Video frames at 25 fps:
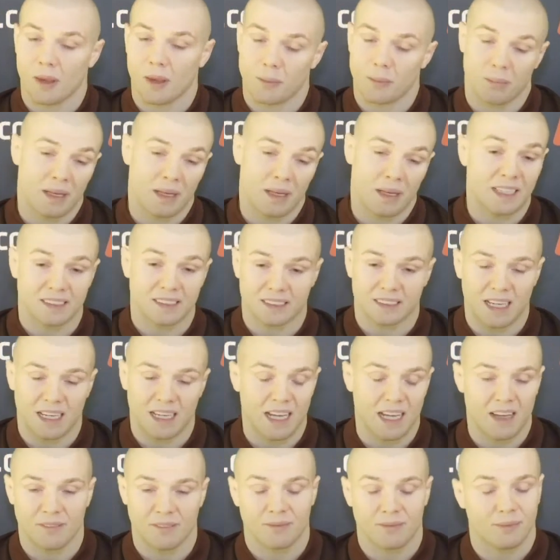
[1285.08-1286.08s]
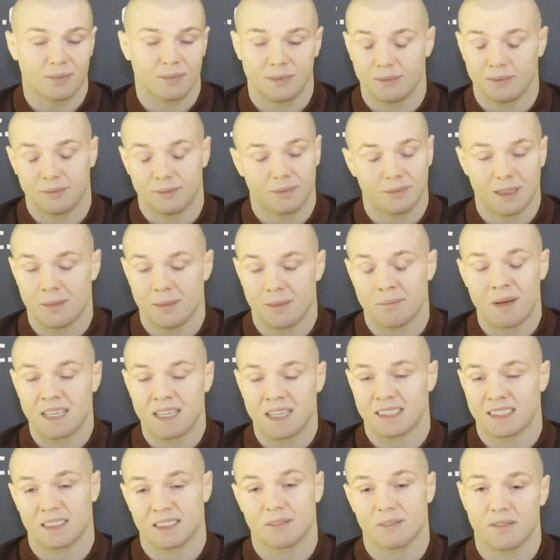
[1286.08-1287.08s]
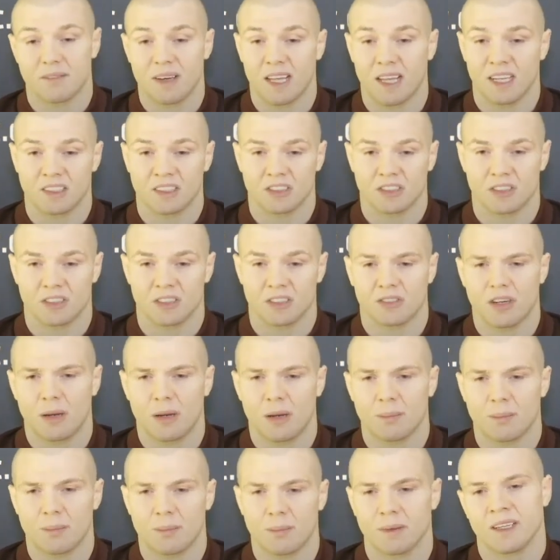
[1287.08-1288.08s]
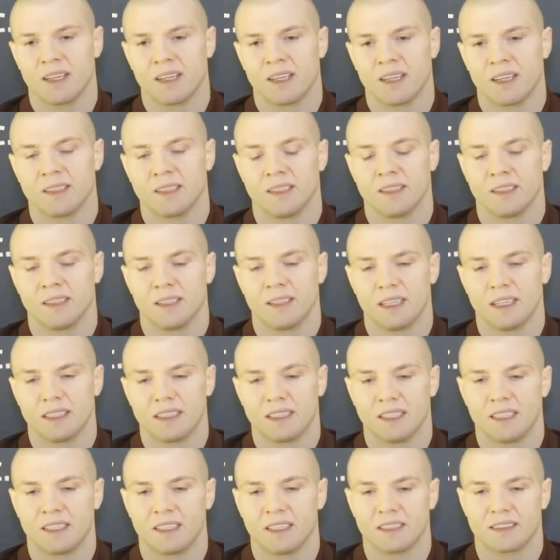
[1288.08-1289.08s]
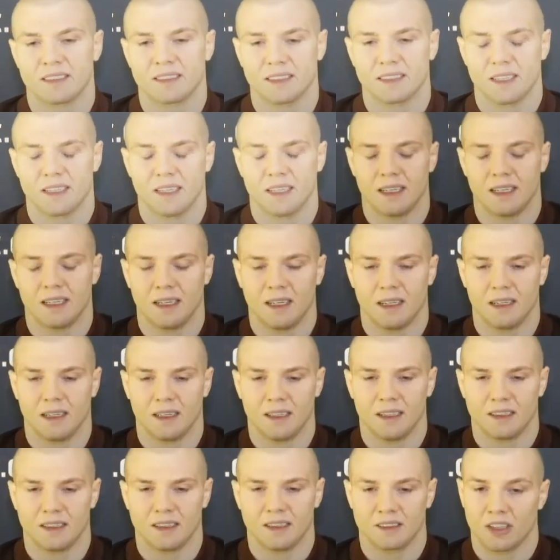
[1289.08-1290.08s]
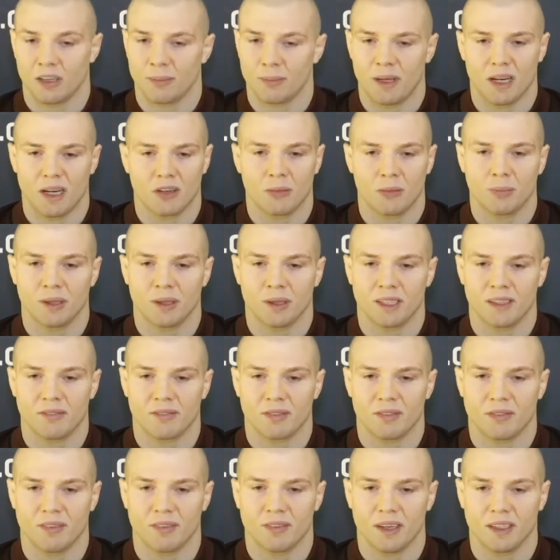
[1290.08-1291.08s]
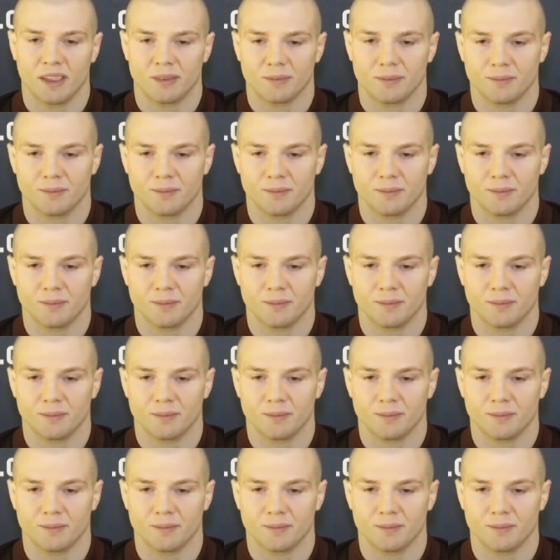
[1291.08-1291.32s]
plus I have a massive advantage of the grappling, and I think it's gonna be a completely different fight.